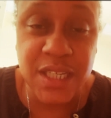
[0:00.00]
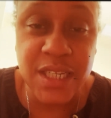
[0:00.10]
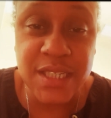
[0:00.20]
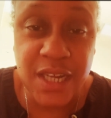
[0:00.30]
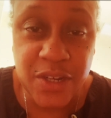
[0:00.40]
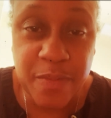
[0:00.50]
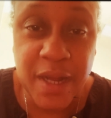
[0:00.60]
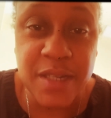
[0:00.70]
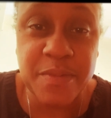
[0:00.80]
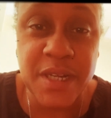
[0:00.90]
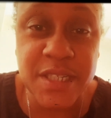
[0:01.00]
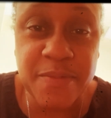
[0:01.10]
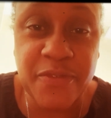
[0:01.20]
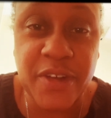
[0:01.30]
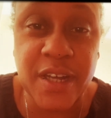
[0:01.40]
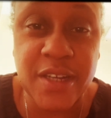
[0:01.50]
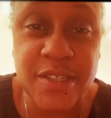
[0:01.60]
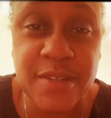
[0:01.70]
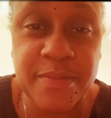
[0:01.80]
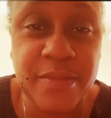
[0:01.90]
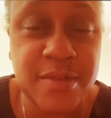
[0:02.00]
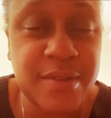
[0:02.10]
It looks like you're about to make some fuck, some